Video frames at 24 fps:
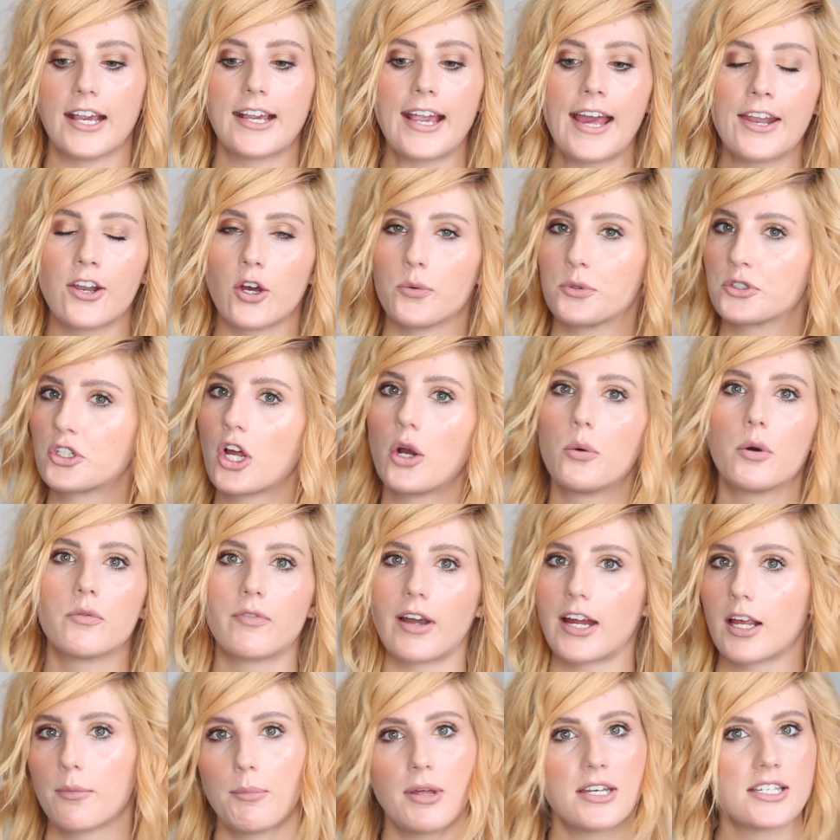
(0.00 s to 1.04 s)
Again, I would go on
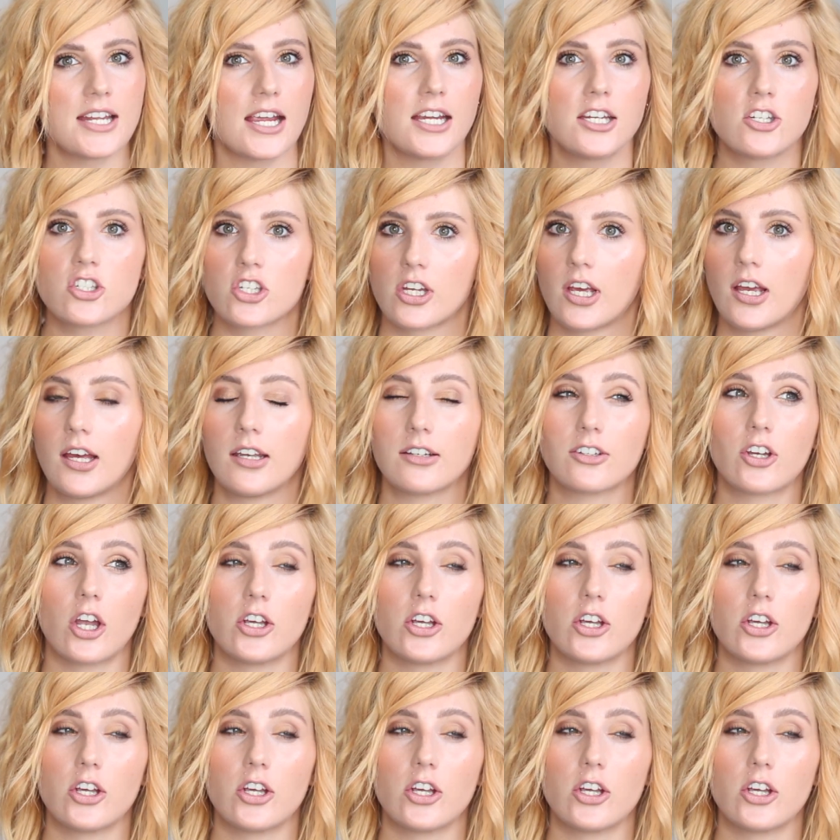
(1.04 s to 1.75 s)
recommendation.